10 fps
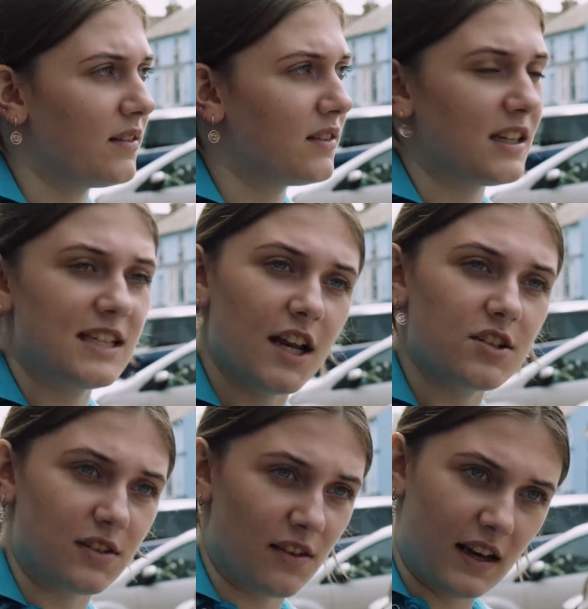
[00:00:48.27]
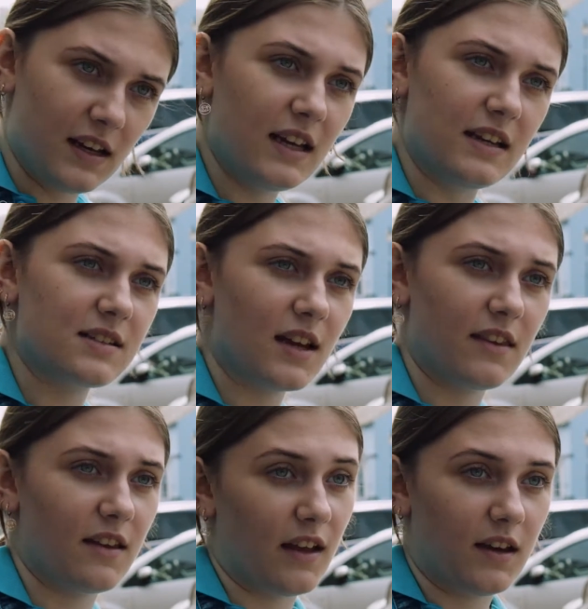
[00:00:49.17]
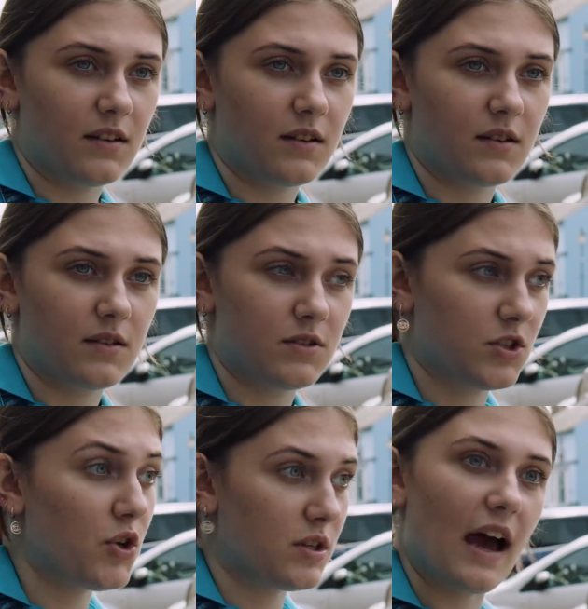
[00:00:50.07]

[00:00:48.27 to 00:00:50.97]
the attention that they need and that they should